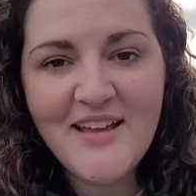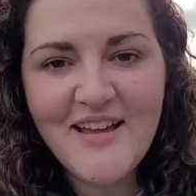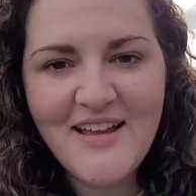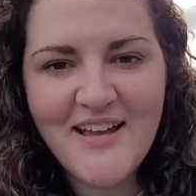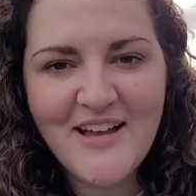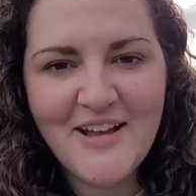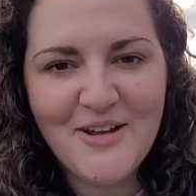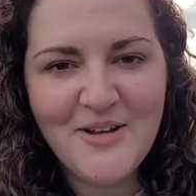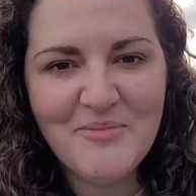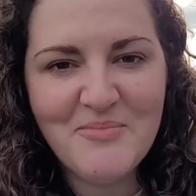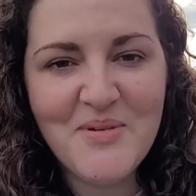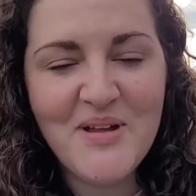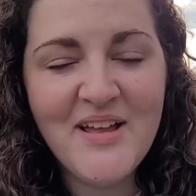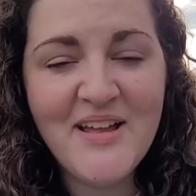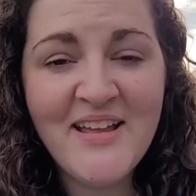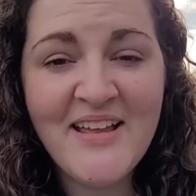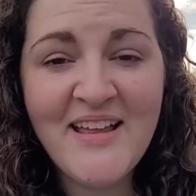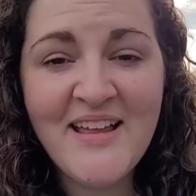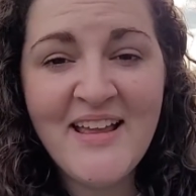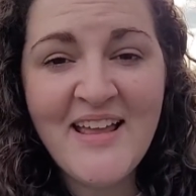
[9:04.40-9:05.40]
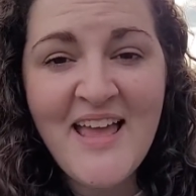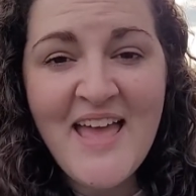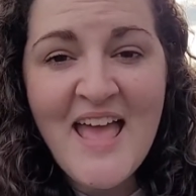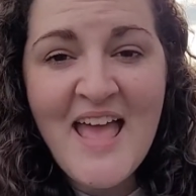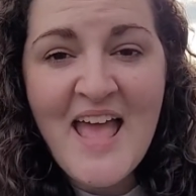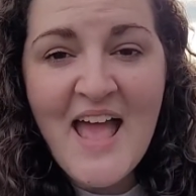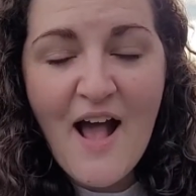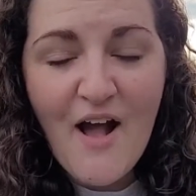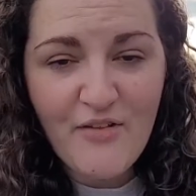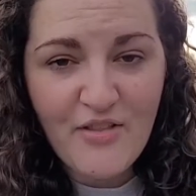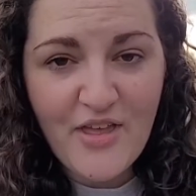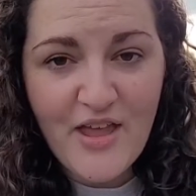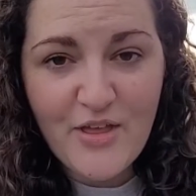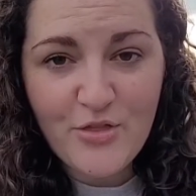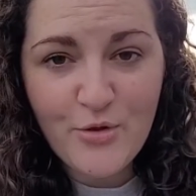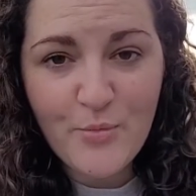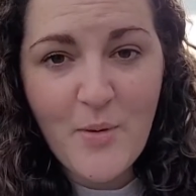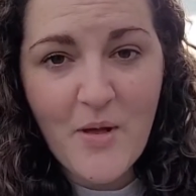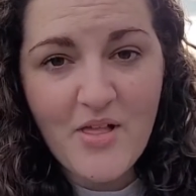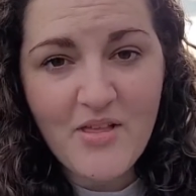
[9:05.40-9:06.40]
how that
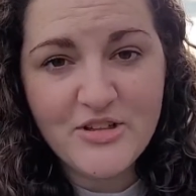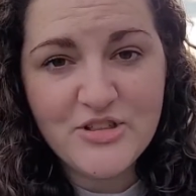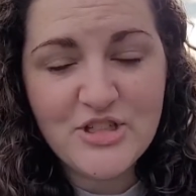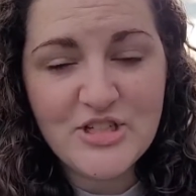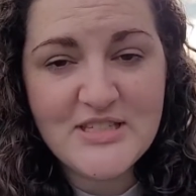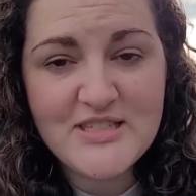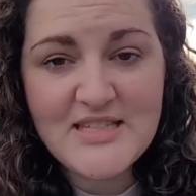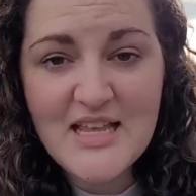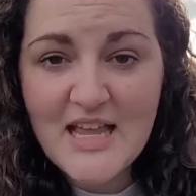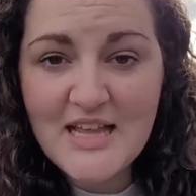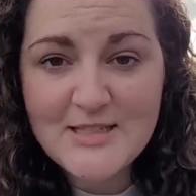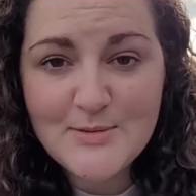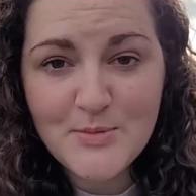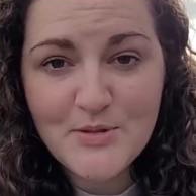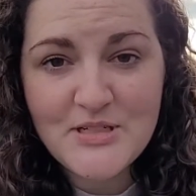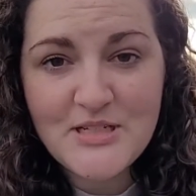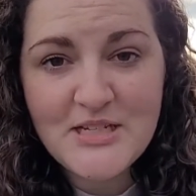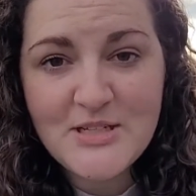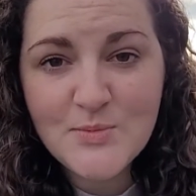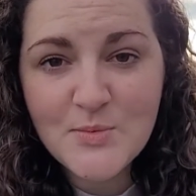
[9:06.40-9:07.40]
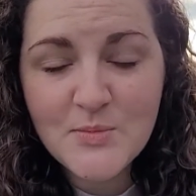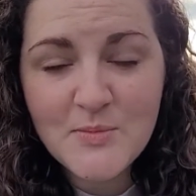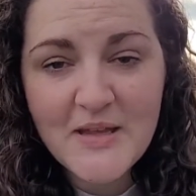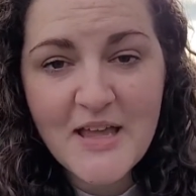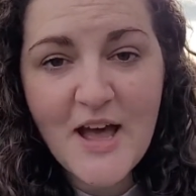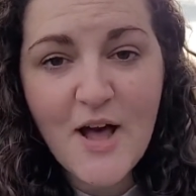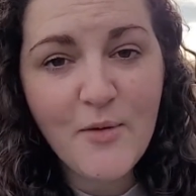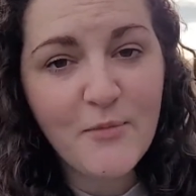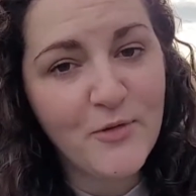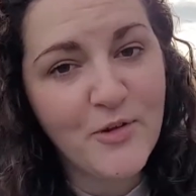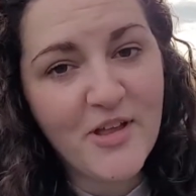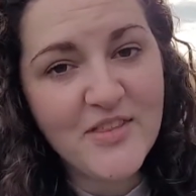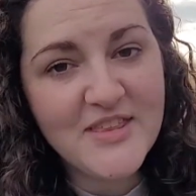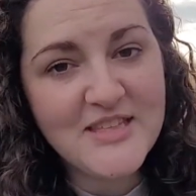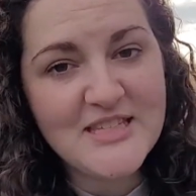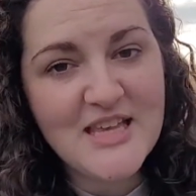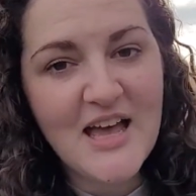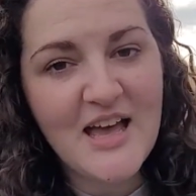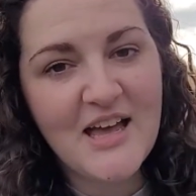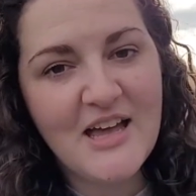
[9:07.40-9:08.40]
anthropologist's expertise would be helpful at the
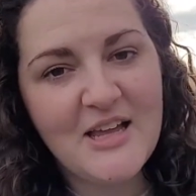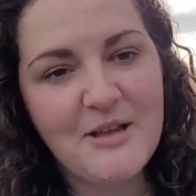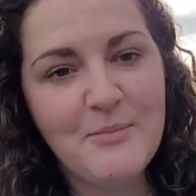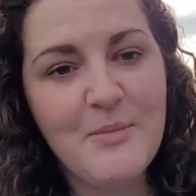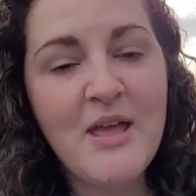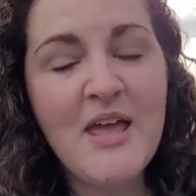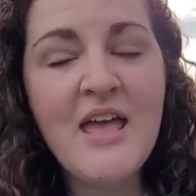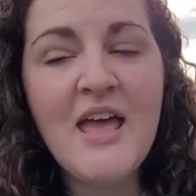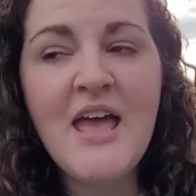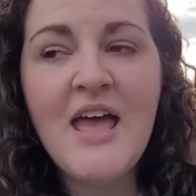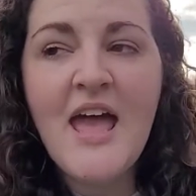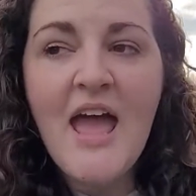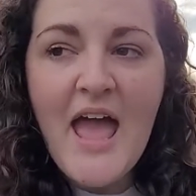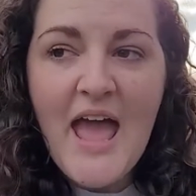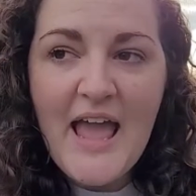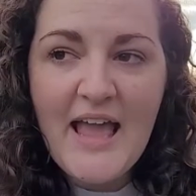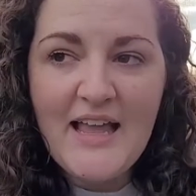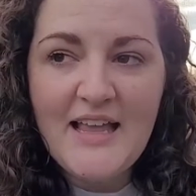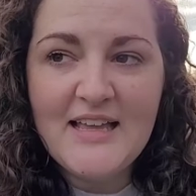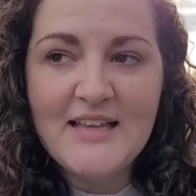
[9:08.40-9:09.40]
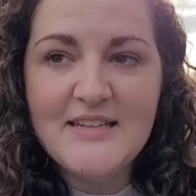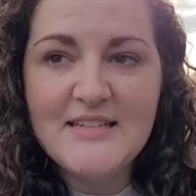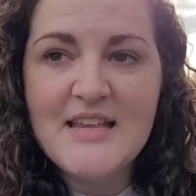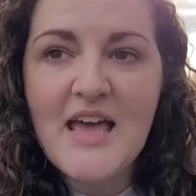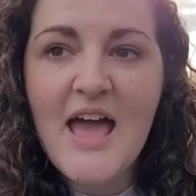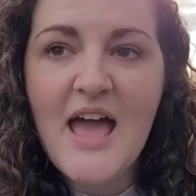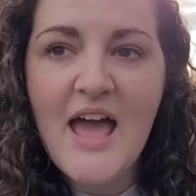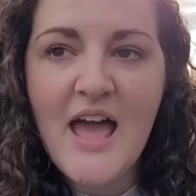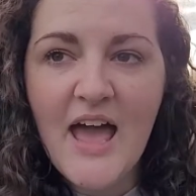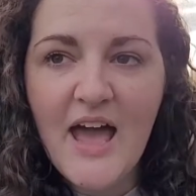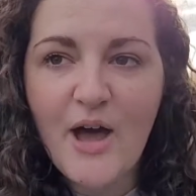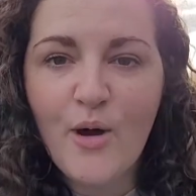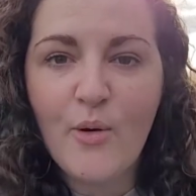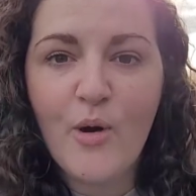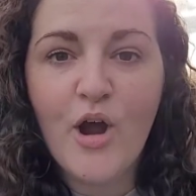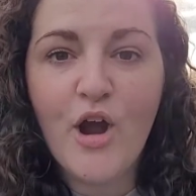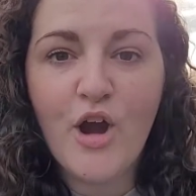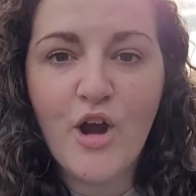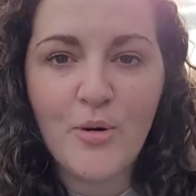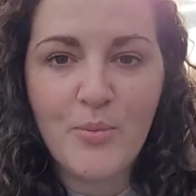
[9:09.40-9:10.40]
time and how
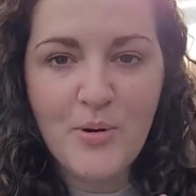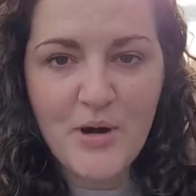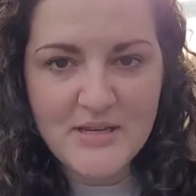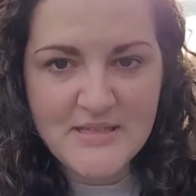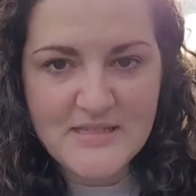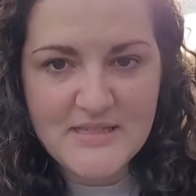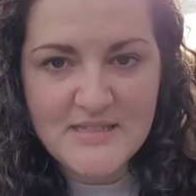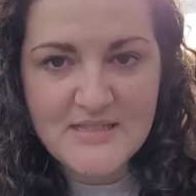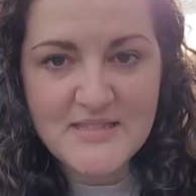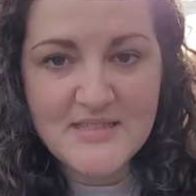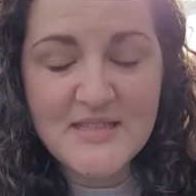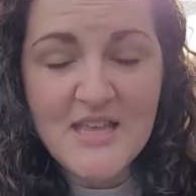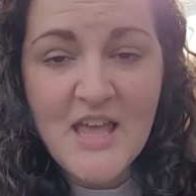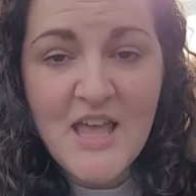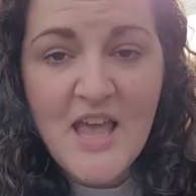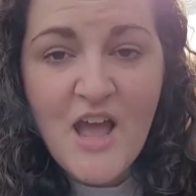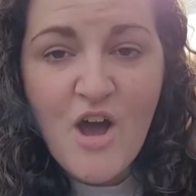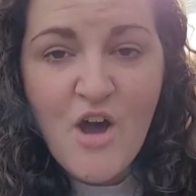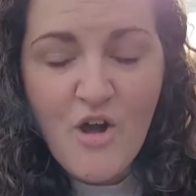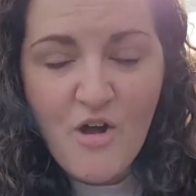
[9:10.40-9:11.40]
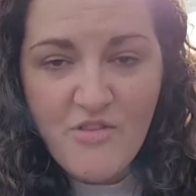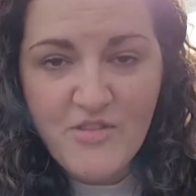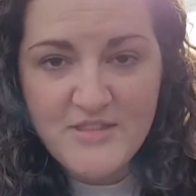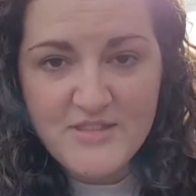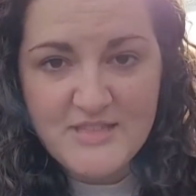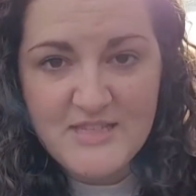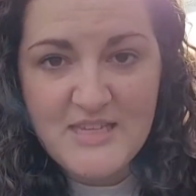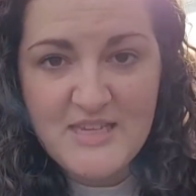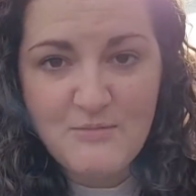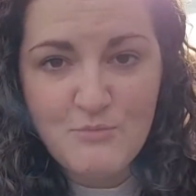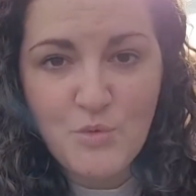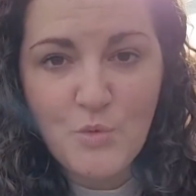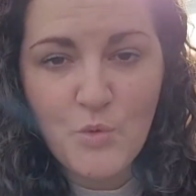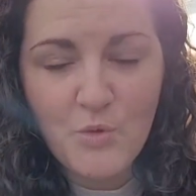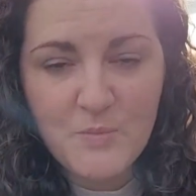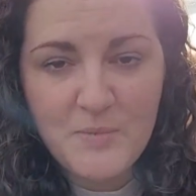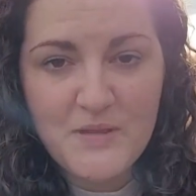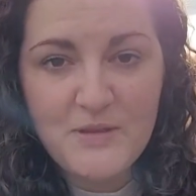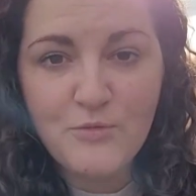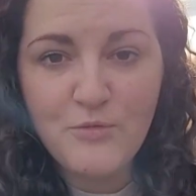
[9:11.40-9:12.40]
her presence on the team
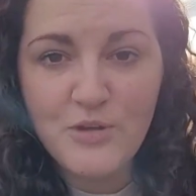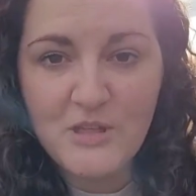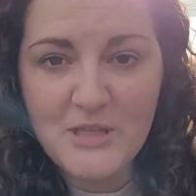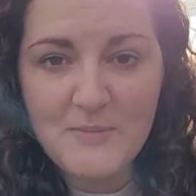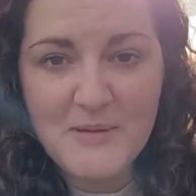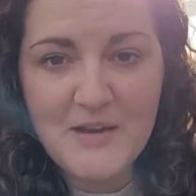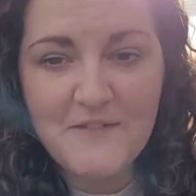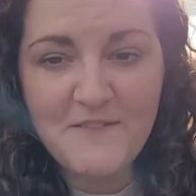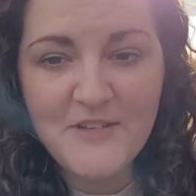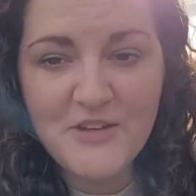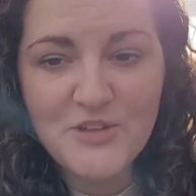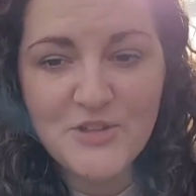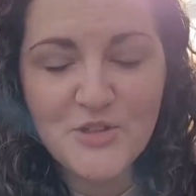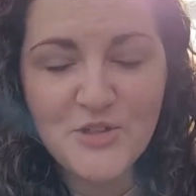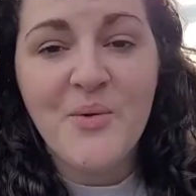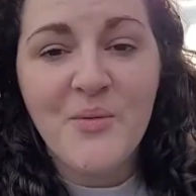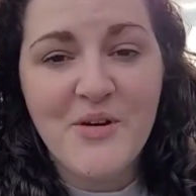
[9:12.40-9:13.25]
would be really beneficial.